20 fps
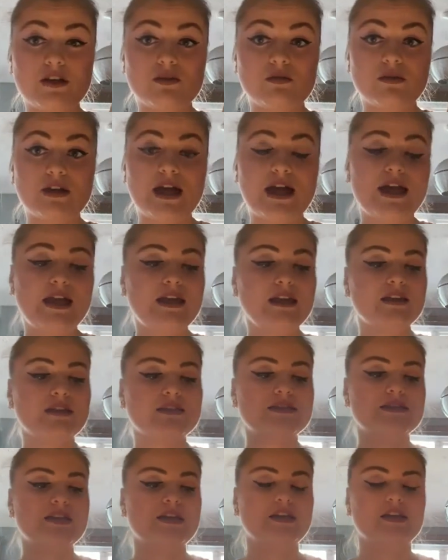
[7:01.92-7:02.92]
your
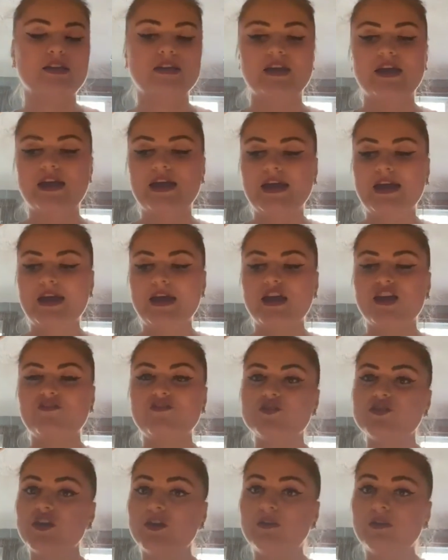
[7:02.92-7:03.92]
cakes. If you
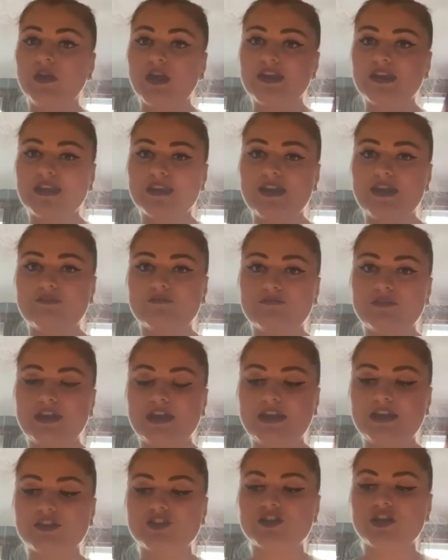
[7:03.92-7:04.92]
don't like it that
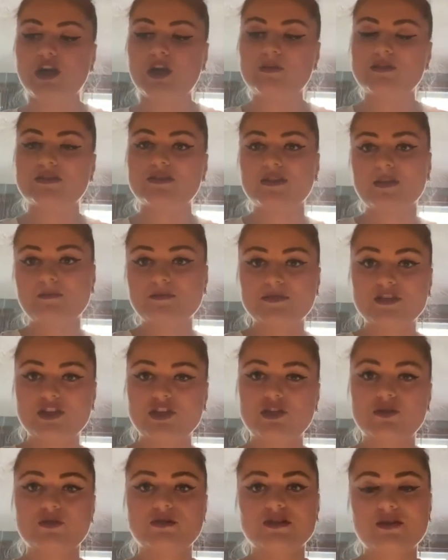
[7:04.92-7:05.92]
rich, I would
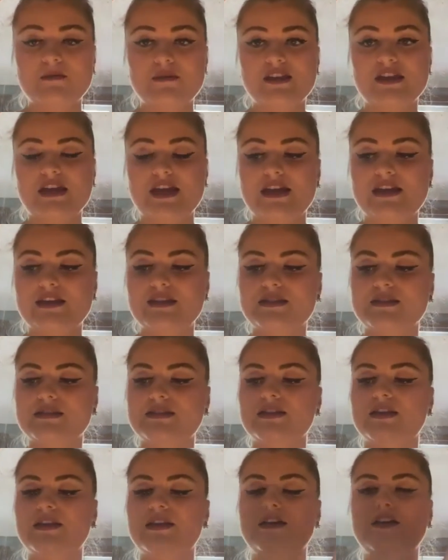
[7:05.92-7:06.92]
substitute some of
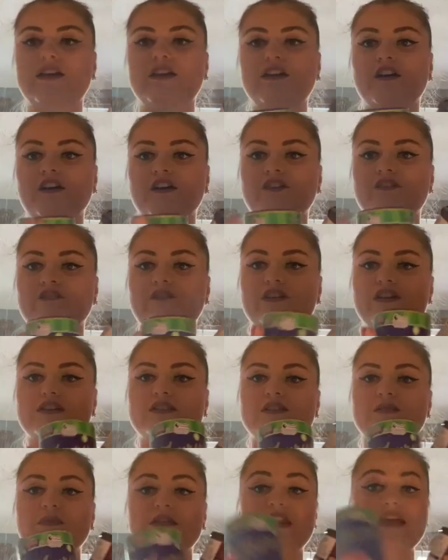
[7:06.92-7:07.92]
this for
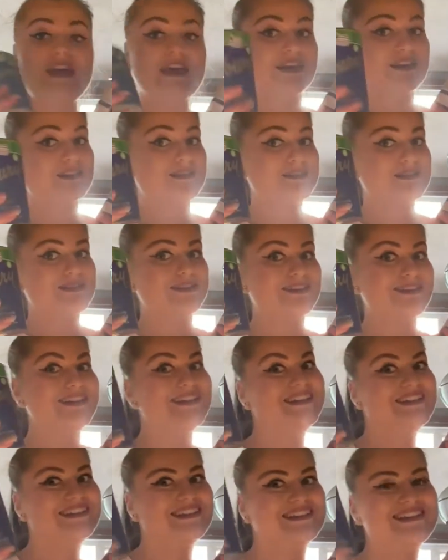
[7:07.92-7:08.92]
some of this,
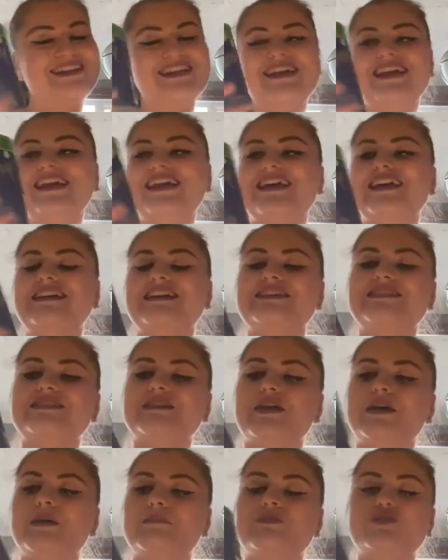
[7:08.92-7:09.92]

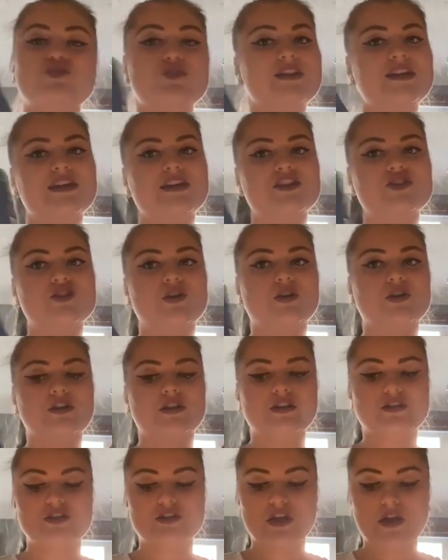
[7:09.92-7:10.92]
some drinking
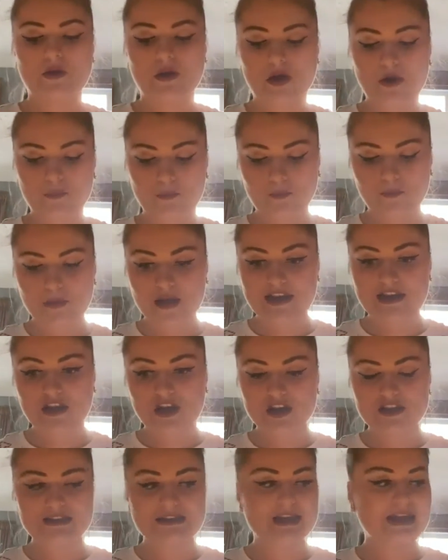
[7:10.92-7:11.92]
chocolate. So my
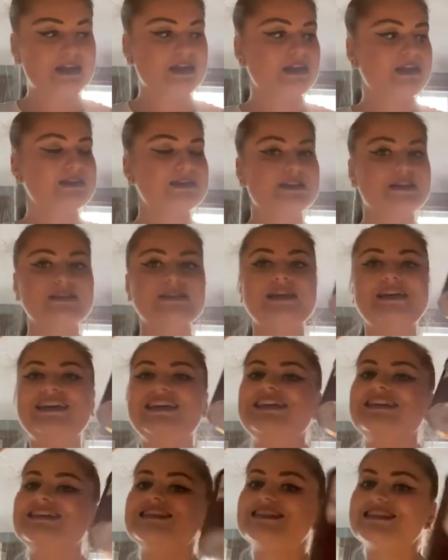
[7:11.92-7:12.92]
last cake I did
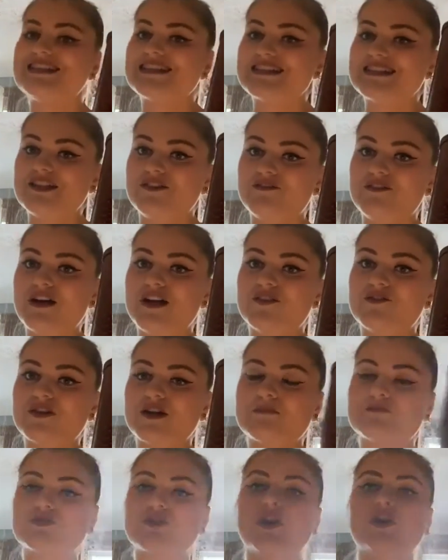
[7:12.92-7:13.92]
sixty-five
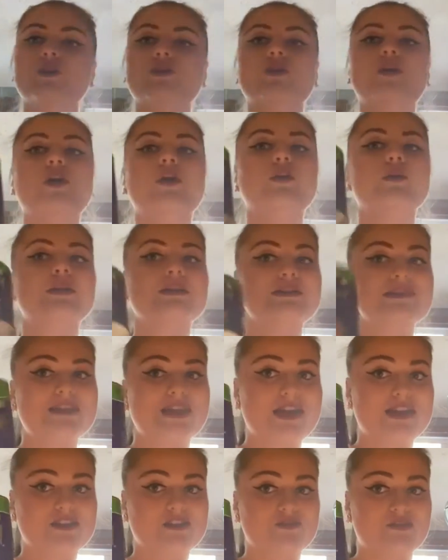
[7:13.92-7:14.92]
grams cocoa,
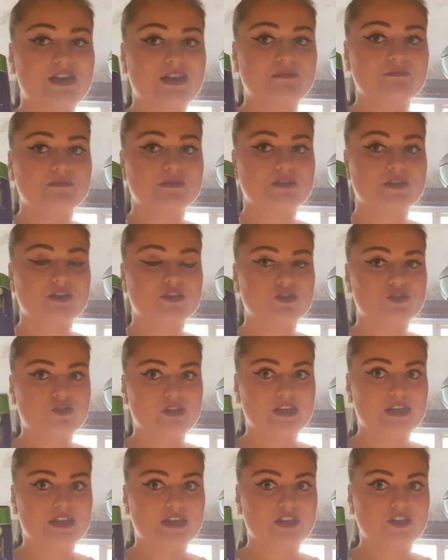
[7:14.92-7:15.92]
ten grams
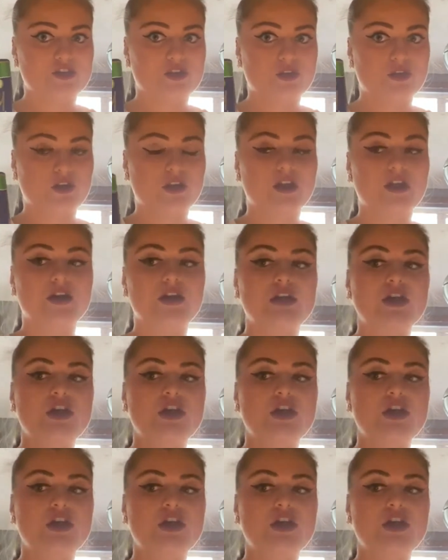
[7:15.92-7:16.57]
drinking chocolate,